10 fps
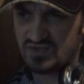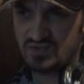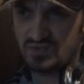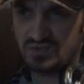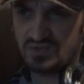The
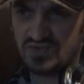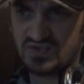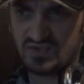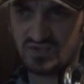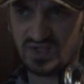actual
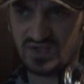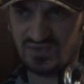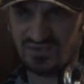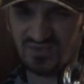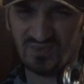
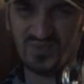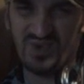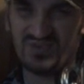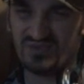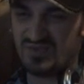story,
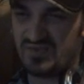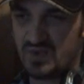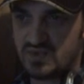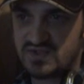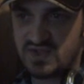from what they've
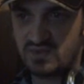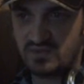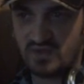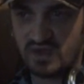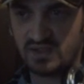revealed
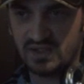so